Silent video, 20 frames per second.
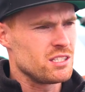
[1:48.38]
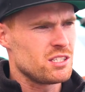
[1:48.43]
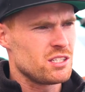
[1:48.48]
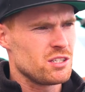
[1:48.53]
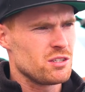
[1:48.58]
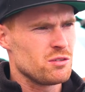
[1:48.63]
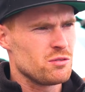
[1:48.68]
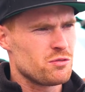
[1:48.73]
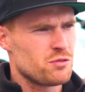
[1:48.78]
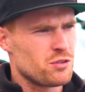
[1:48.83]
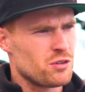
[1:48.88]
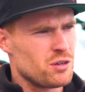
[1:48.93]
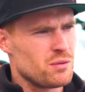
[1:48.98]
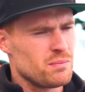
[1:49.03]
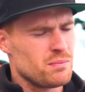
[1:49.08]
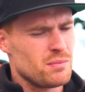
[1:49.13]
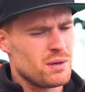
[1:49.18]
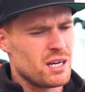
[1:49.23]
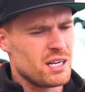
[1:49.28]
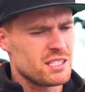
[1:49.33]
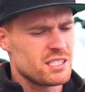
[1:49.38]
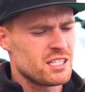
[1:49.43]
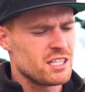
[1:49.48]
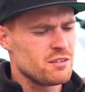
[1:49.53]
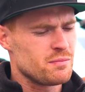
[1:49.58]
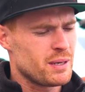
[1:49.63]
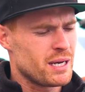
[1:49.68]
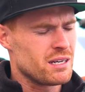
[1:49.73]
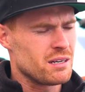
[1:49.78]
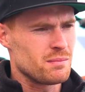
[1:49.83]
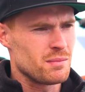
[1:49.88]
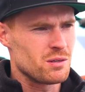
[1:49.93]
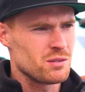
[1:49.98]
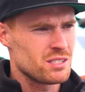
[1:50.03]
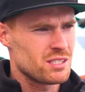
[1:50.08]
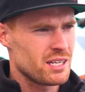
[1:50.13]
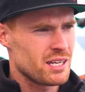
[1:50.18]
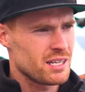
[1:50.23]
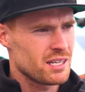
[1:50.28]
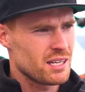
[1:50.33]
ECU from uh, Steve Payne at
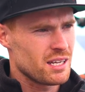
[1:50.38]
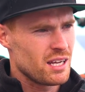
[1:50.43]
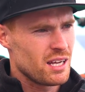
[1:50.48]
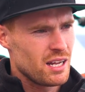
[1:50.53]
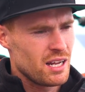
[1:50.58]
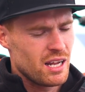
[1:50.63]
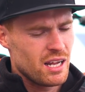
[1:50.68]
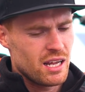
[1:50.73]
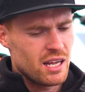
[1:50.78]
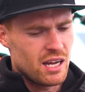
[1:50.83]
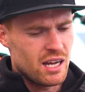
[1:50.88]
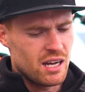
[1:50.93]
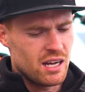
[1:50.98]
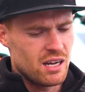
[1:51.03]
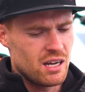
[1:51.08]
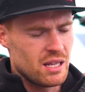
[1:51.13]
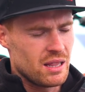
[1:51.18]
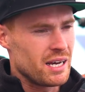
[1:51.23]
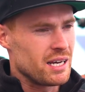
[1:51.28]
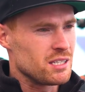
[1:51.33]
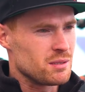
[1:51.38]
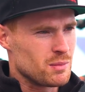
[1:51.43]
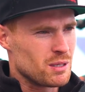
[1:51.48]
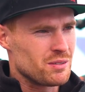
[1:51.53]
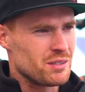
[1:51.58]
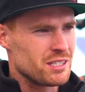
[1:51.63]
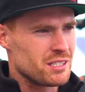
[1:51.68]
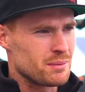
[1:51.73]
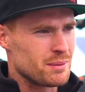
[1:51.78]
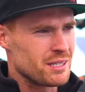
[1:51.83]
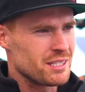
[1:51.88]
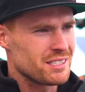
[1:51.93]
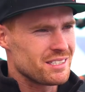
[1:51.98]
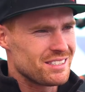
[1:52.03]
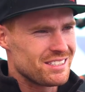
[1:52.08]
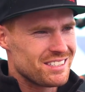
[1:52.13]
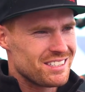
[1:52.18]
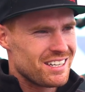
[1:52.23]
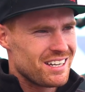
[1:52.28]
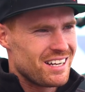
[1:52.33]
Multitech. Uh, that is my race bike.
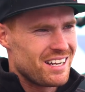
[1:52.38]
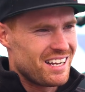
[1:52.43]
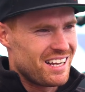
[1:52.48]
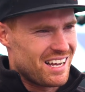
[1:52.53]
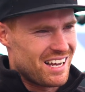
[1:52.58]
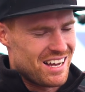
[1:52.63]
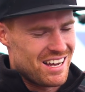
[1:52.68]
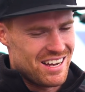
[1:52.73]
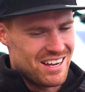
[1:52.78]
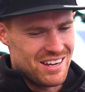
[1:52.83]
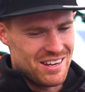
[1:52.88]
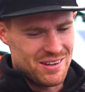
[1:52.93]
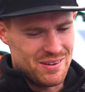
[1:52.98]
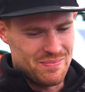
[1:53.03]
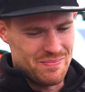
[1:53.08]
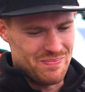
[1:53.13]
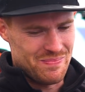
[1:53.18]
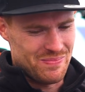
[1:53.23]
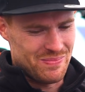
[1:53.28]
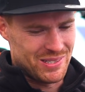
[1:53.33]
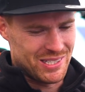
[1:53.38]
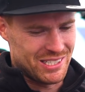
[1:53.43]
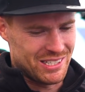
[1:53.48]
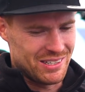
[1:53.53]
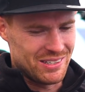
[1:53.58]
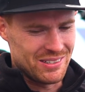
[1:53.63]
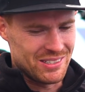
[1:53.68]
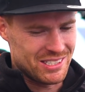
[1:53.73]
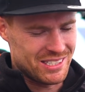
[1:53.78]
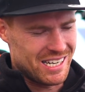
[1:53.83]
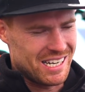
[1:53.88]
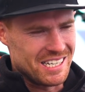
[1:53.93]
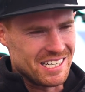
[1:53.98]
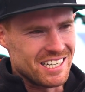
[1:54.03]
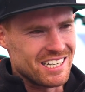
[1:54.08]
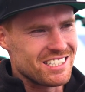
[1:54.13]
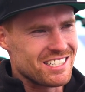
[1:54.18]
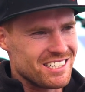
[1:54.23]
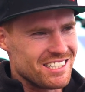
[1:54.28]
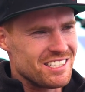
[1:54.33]
Um, so standard
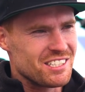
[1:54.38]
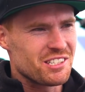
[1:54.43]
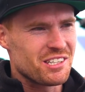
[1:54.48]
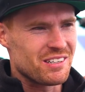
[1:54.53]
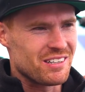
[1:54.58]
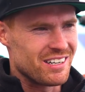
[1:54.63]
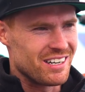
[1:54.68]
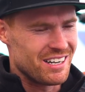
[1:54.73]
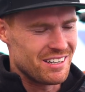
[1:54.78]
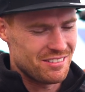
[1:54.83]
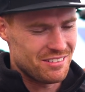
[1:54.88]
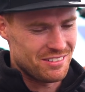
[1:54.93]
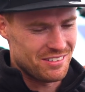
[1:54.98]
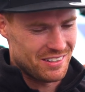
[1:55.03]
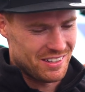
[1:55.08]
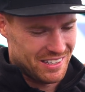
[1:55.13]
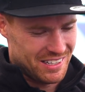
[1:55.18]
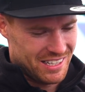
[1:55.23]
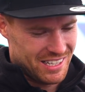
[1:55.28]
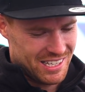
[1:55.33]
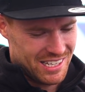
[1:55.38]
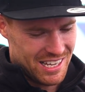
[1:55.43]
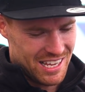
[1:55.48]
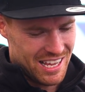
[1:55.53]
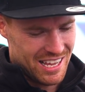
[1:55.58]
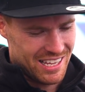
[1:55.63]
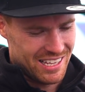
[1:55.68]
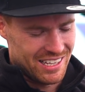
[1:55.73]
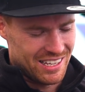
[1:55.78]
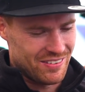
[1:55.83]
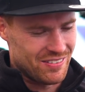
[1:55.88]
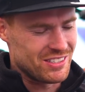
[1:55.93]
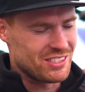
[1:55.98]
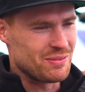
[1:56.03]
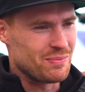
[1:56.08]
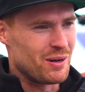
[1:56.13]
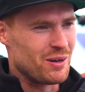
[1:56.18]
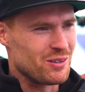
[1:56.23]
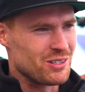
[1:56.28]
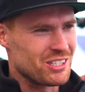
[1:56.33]
engine is good enough. I've had
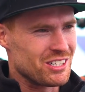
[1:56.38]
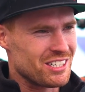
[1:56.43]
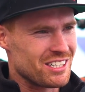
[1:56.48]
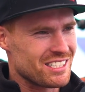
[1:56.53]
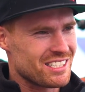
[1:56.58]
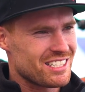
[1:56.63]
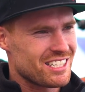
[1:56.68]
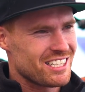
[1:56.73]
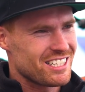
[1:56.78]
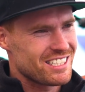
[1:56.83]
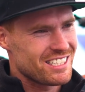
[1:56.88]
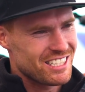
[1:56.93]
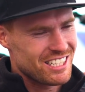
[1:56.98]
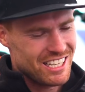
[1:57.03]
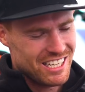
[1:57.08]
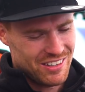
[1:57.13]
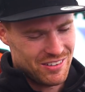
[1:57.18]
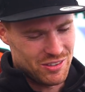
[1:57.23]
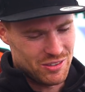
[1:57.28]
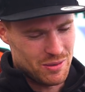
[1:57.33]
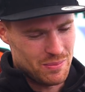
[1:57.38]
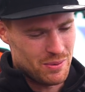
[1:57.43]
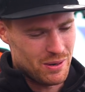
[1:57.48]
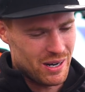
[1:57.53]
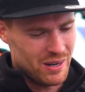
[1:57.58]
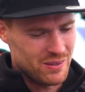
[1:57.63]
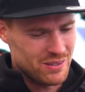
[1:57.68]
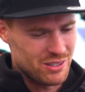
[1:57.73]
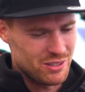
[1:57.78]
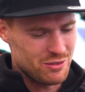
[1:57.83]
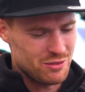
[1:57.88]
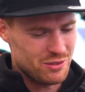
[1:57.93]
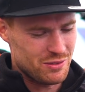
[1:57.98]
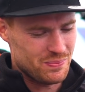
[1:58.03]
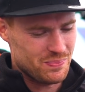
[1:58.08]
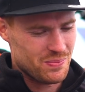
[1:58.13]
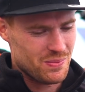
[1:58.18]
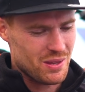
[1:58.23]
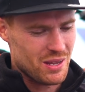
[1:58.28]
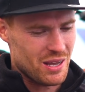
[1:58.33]
some hole shots, which we're proud of.
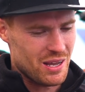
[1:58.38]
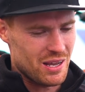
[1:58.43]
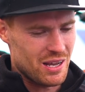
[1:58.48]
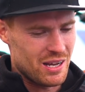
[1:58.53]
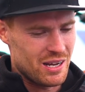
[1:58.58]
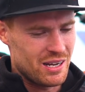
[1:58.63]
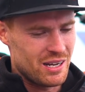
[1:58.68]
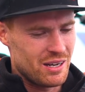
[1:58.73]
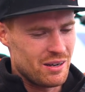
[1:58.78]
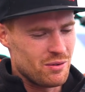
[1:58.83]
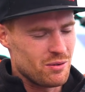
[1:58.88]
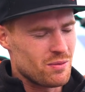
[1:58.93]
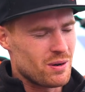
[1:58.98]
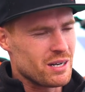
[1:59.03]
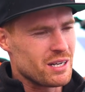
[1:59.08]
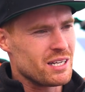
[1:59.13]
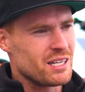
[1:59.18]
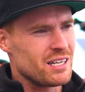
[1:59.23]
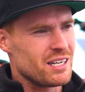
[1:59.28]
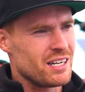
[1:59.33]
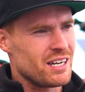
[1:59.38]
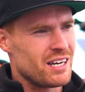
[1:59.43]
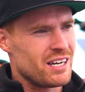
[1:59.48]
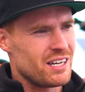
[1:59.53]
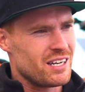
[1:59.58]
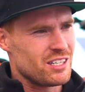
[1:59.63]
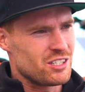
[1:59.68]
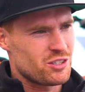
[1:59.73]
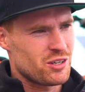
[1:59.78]
Uh, we're running uh,